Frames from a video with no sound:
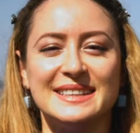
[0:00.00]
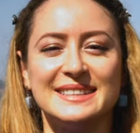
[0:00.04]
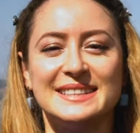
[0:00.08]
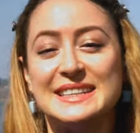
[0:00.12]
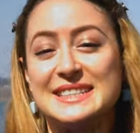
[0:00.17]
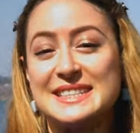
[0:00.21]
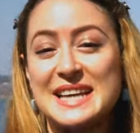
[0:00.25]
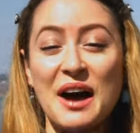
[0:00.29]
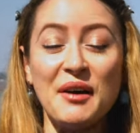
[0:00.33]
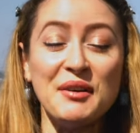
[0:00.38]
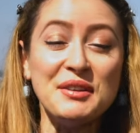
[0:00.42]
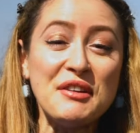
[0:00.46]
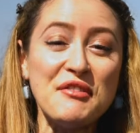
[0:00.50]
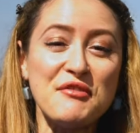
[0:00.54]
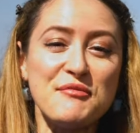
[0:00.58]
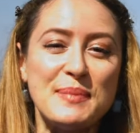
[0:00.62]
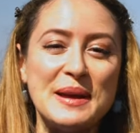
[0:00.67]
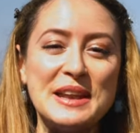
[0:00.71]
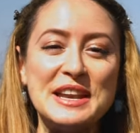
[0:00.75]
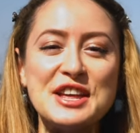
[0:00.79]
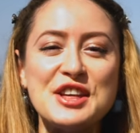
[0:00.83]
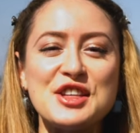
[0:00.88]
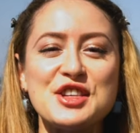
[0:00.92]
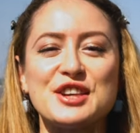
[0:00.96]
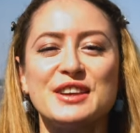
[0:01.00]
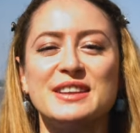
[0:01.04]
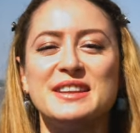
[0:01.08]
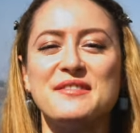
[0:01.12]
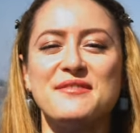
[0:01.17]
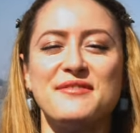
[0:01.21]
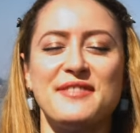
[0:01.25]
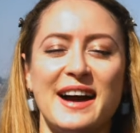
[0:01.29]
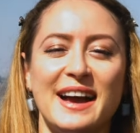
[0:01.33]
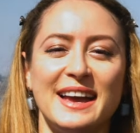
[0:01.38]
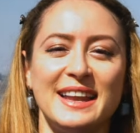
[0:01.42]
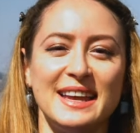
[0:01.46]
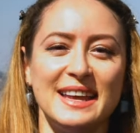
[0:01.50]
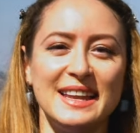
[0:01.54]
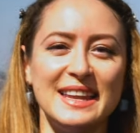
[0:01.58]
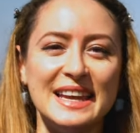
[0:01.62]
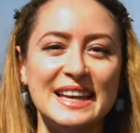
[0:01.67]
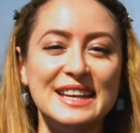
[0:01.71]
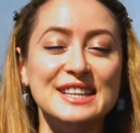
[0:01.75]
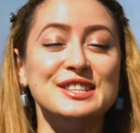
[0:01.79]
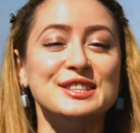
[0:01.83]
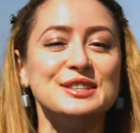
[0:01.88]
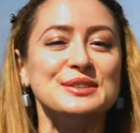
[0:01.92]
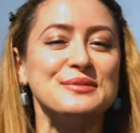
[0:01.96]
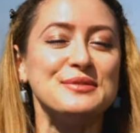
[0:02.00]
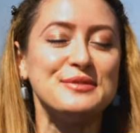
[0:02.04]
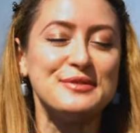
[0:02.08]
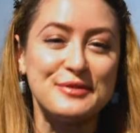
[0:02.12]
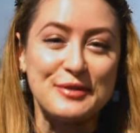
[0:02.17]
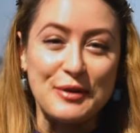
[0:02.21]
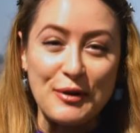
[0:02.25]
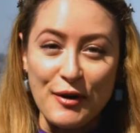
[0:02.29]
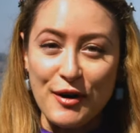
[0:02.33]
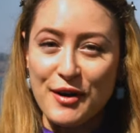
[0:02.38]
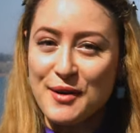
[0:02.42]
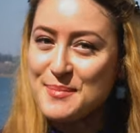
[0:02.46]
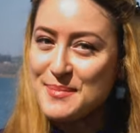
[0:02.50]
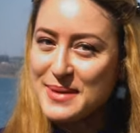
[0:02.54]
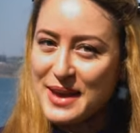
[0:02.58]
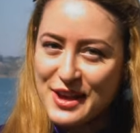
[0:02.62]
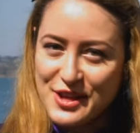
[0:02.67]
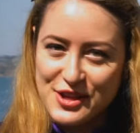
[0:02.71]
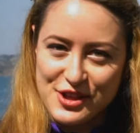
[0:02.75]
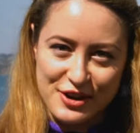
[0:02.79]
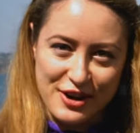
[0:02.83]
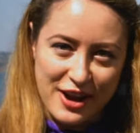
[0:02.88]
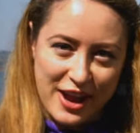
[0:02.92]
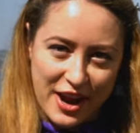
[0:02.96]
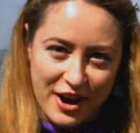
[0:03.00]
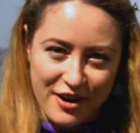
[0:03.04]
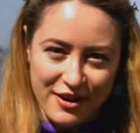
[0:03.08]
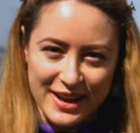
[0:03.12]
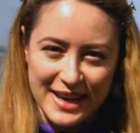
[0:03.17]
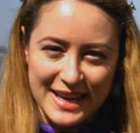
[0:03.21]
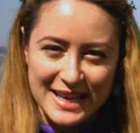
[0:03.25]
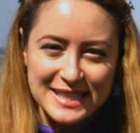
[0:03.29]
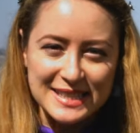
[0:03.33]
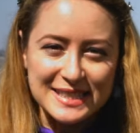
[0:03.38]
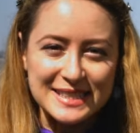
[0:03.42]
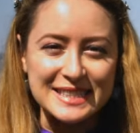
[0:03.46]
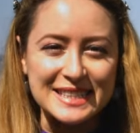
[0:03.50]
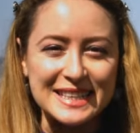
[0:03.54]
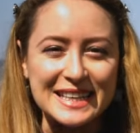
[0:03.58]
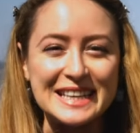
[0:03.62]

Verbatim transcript: The town of Benicia divided into four major areas.